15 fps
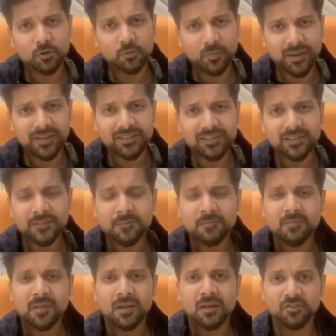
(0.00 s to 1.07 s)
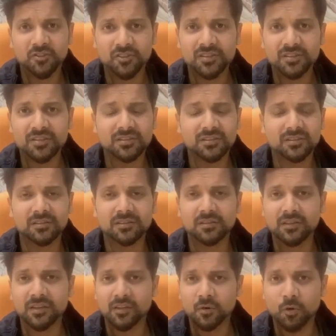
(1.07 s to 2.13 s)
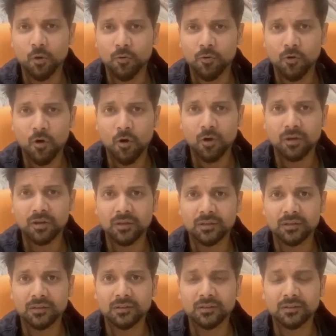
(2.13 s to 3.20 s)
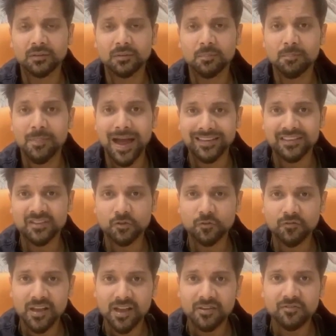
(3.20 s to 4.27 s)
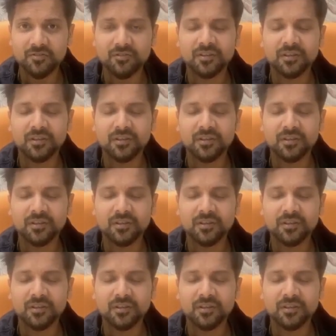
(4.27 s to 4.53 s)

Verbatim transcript: space, but just uh, an overall uh, balance of life.